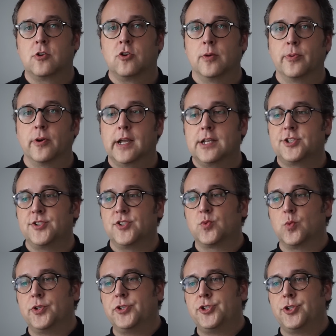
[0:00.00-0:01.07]

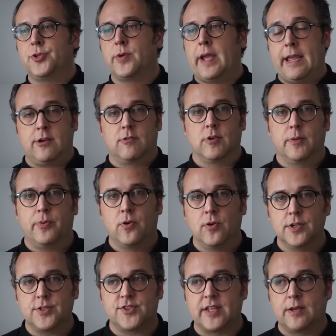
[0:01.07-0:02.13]
Corporations would do annual
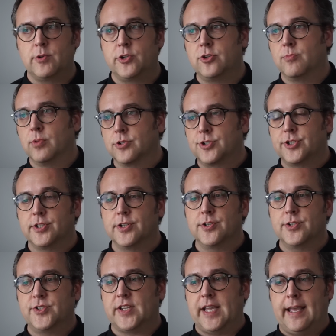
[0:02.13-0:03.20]
reports, they would do brochures,